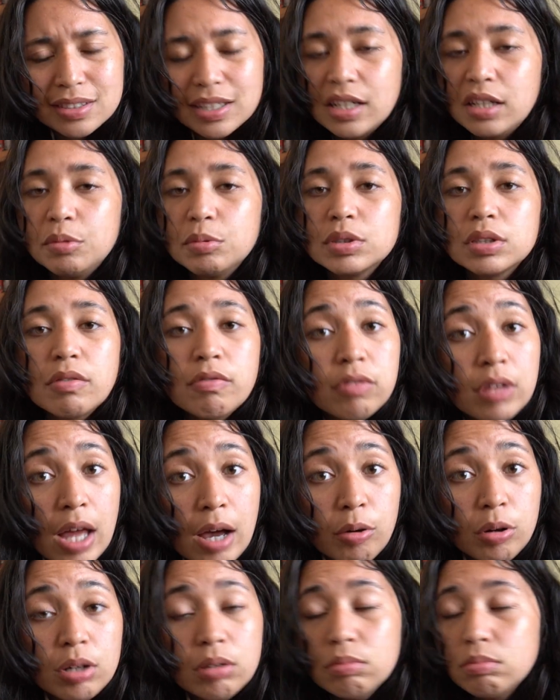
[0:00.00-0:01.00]
And it was a
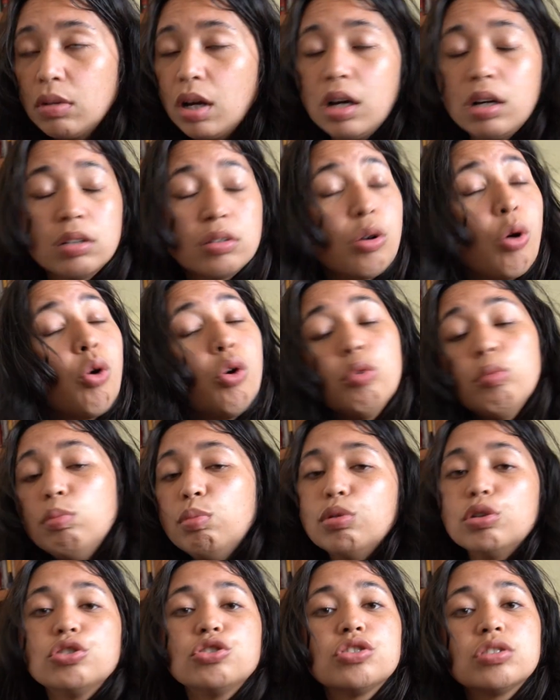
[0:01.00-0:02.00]
flower, a whole
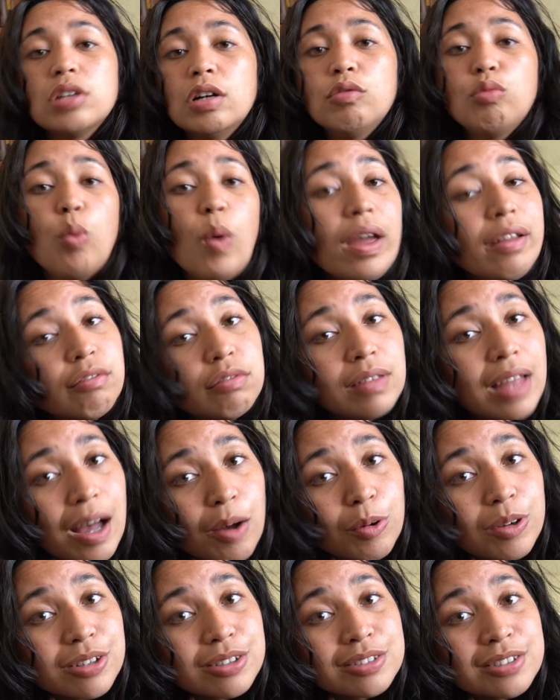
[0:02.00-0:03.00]
bush of white
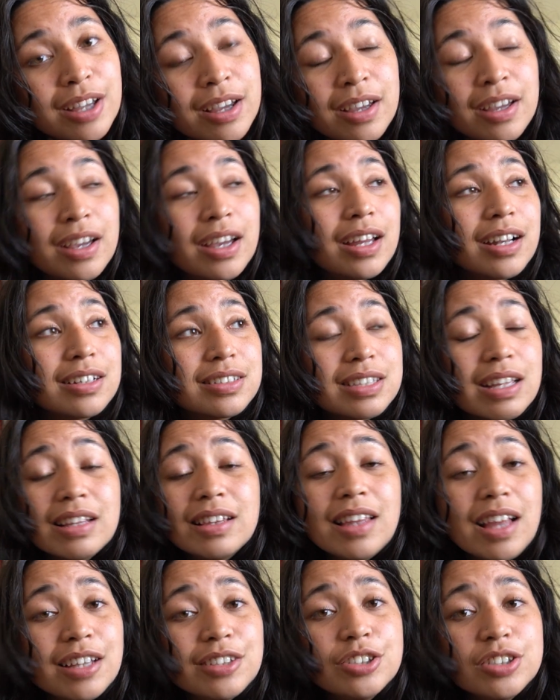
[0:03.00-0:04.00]
flowers, and I was like,
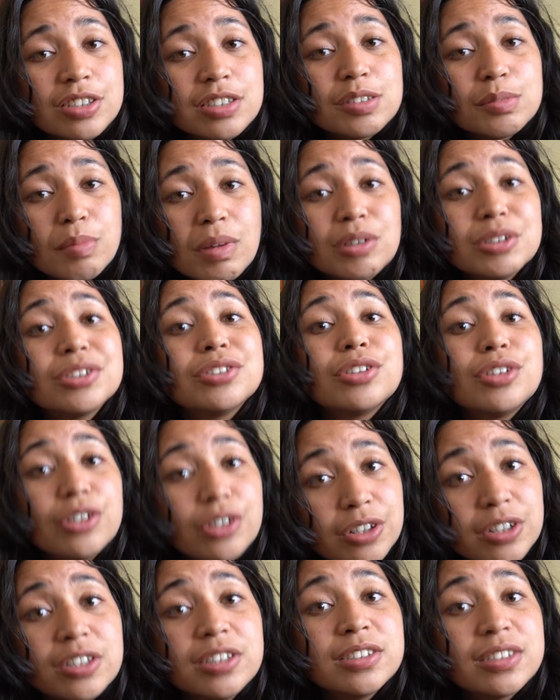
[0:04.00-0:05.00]
that shit smells
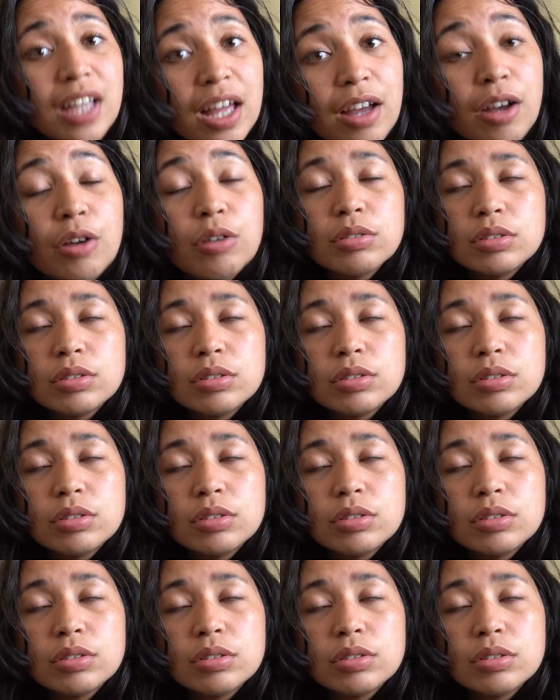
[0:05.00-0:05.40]
good as hell.